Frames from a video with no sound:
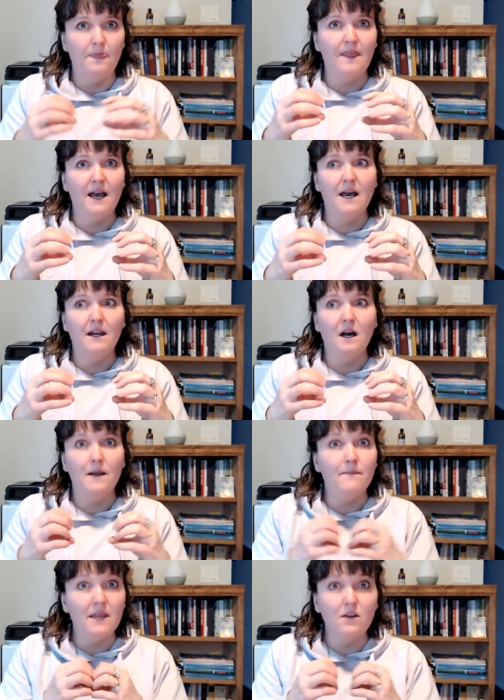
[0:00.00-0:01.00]
that
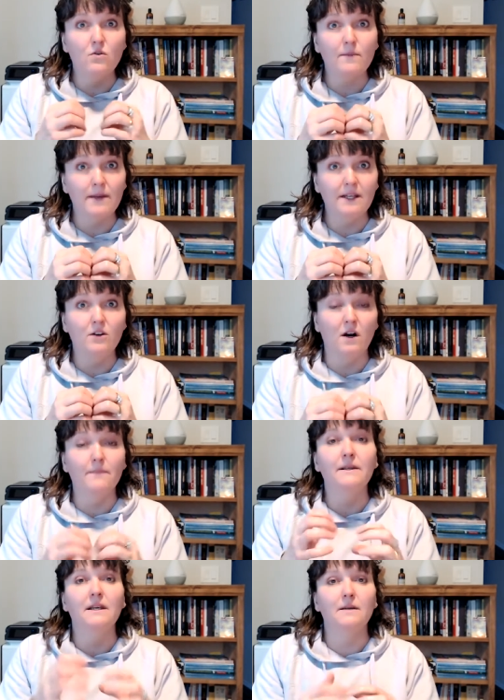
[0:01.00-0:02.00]
I may or may
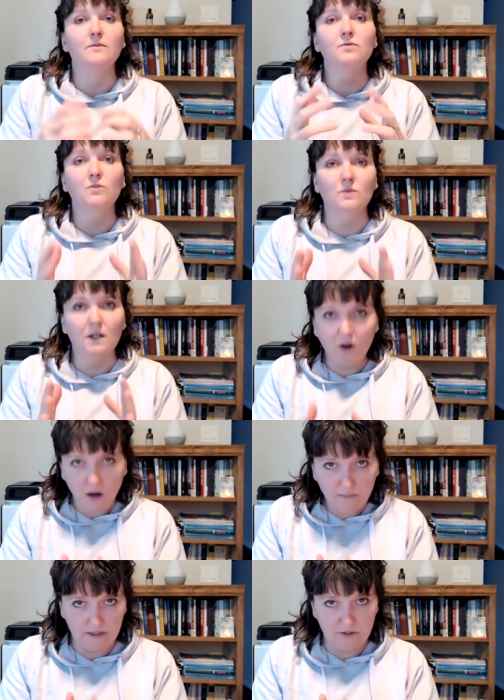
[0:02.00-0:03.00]
not be able to
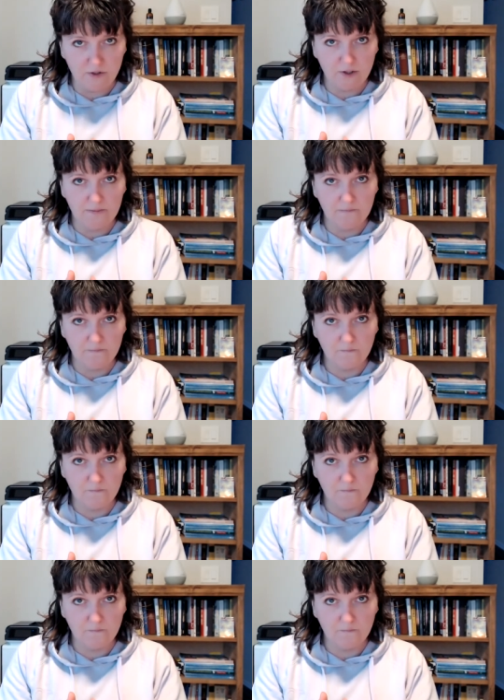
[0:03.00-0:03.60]
accomplish.